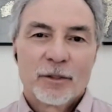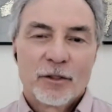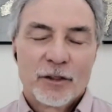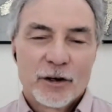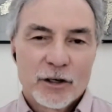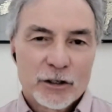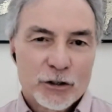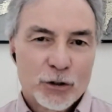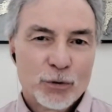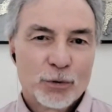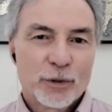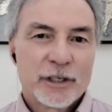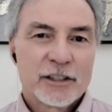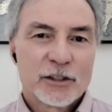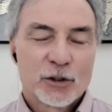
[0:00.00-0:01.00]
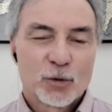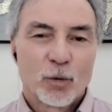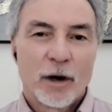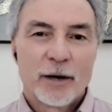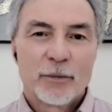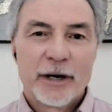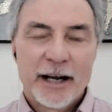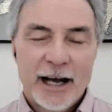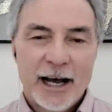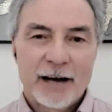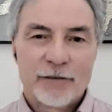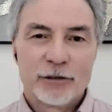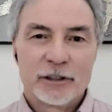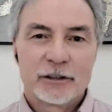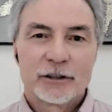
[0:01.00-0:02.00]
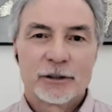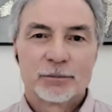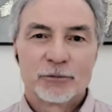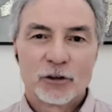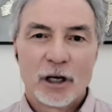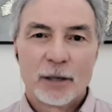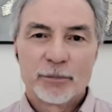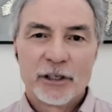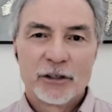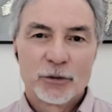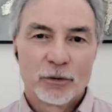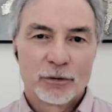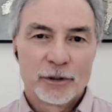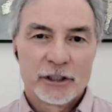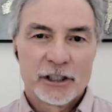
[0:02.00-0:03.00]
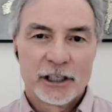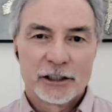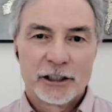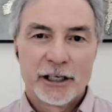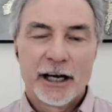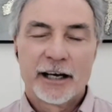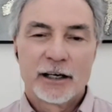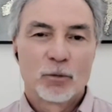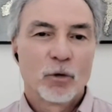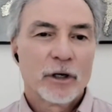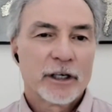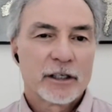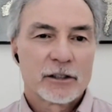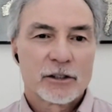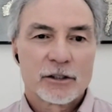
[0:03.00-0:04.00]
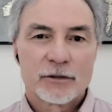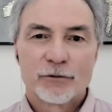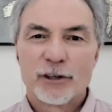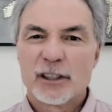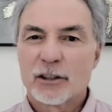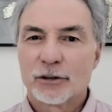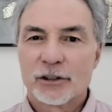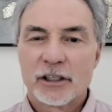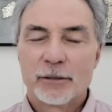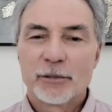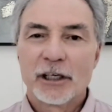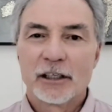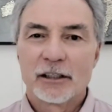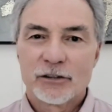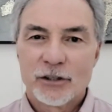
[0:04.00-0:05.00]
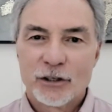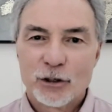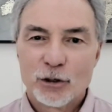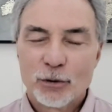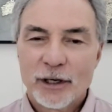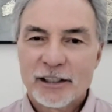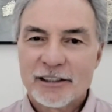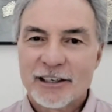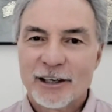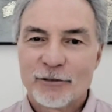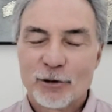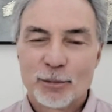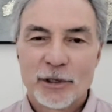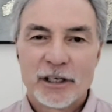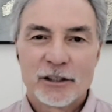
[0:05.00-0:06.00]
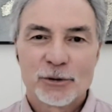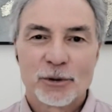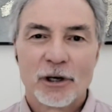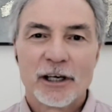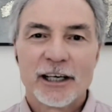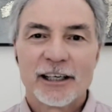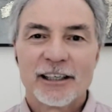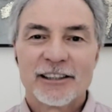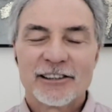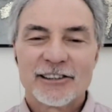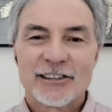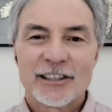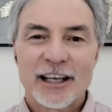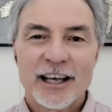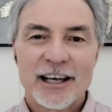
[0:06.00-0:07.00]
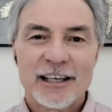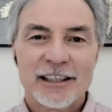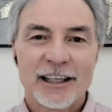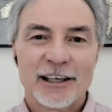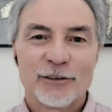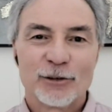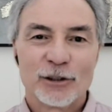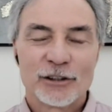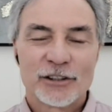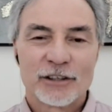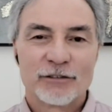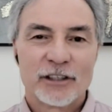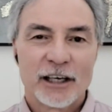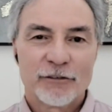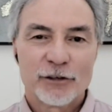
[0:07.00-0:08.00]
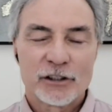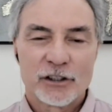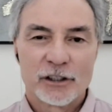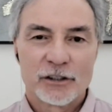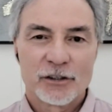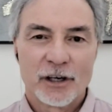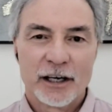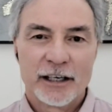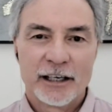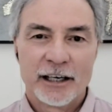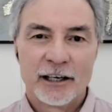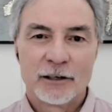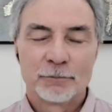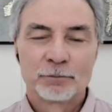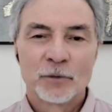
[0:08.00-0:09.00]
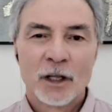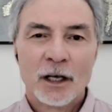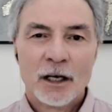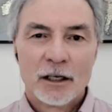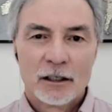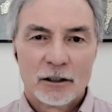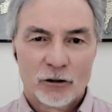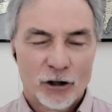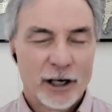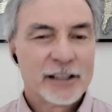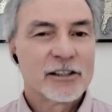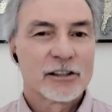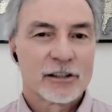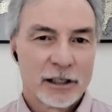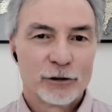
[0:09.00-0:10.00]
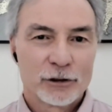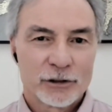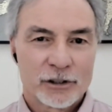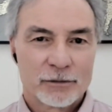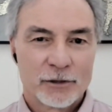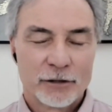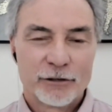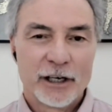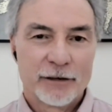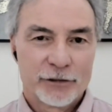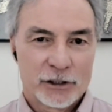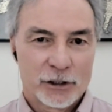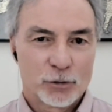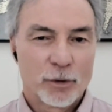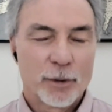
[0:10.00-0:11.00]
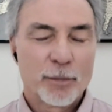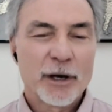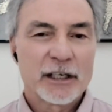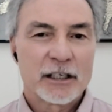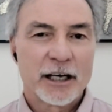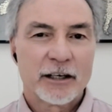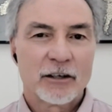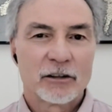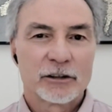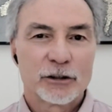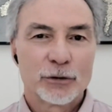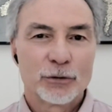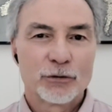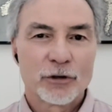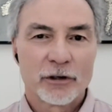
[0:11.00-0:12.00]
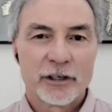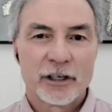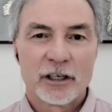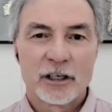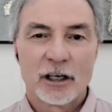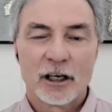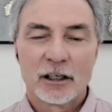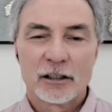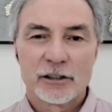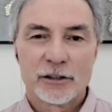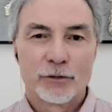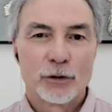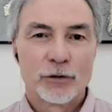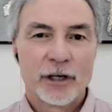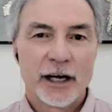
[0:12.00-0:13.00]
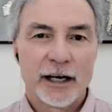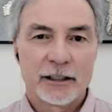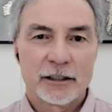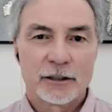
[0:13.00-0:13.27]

there are two reasons why we haven't dropped into a recession yet, and one is fiscal stimulus. The US government is running insane levels of deficits right now, crisis levels of deficits. We might take on $2 trillion of new debt